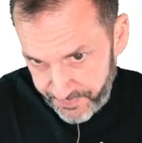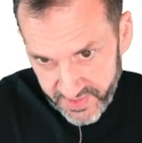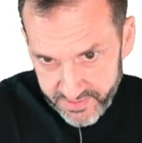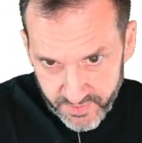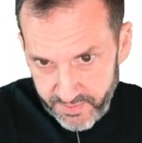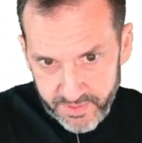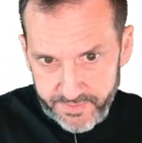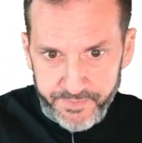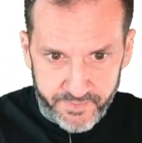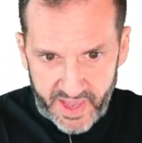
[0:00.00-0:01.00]
Because we would
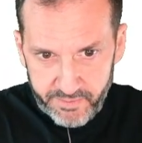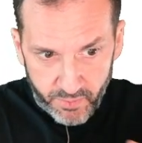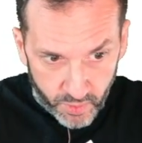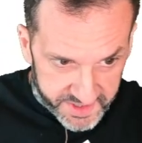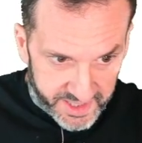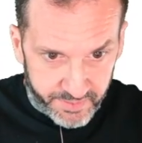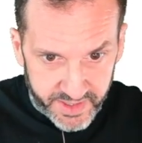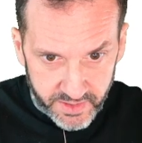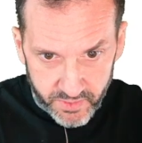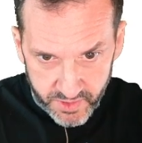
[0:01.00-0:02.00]
have more
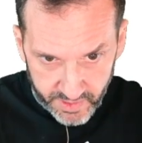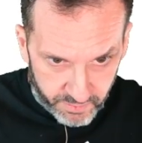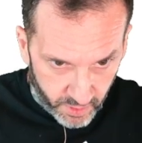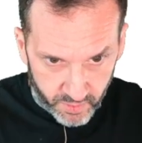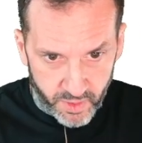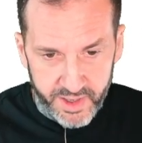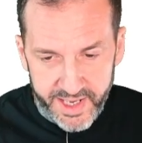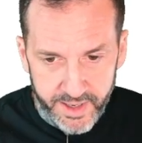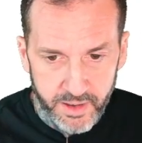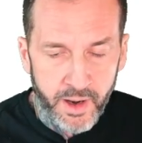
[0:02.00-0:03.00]
CPU doing more work
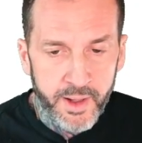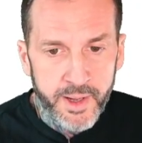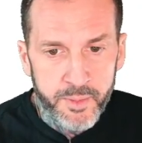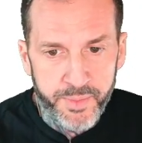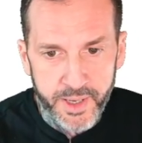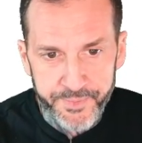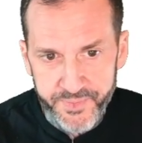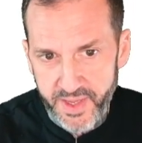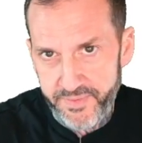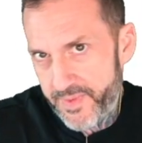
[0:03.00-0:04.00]
here,
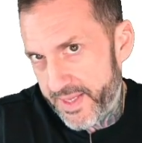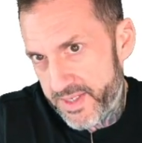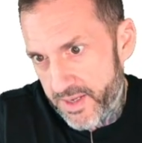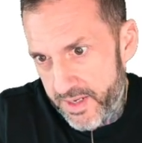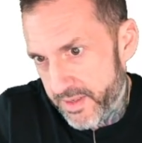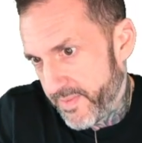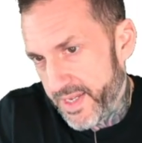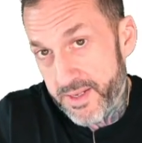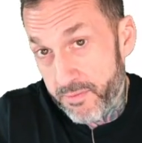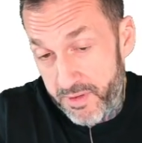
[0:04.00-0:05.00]
but that's not,
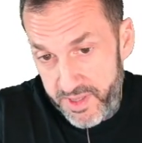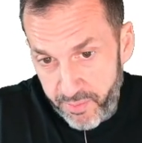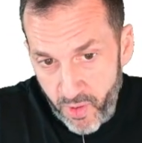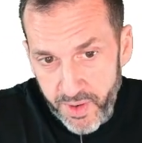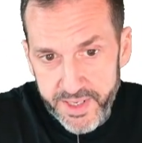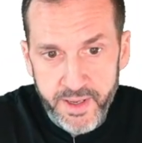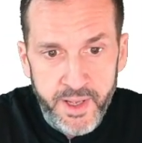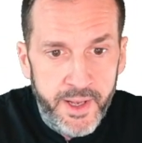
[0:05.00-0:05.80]
that's not really the point.